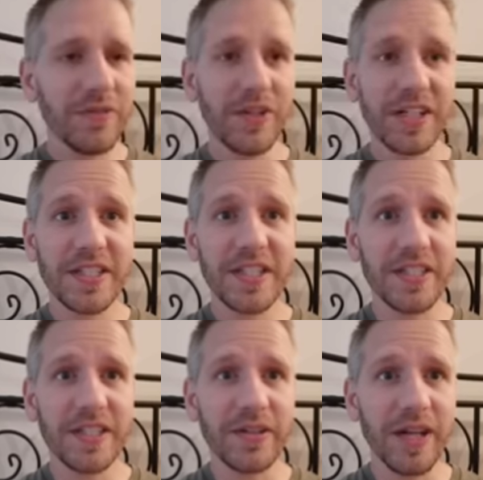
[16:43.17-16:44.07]
have not seen a
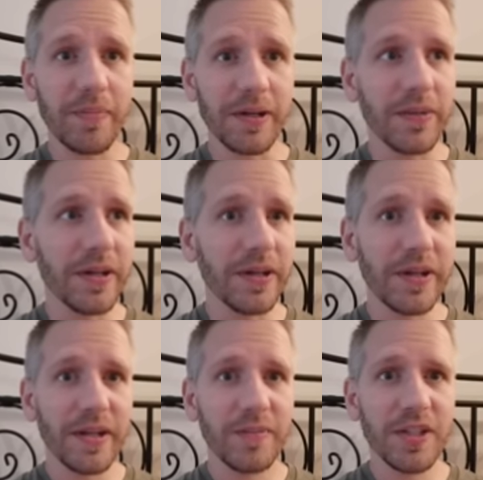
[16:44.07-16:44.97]
single epic one.
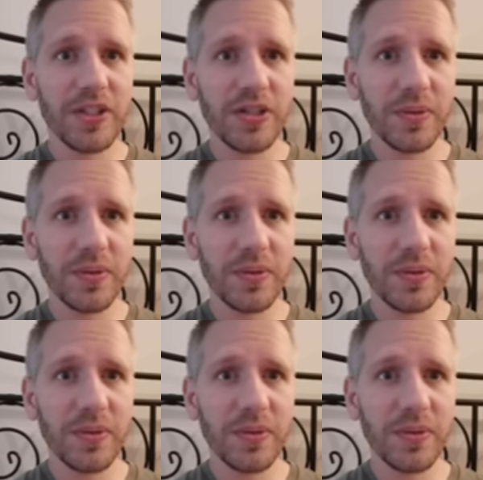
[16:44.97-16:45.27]
I'm not sure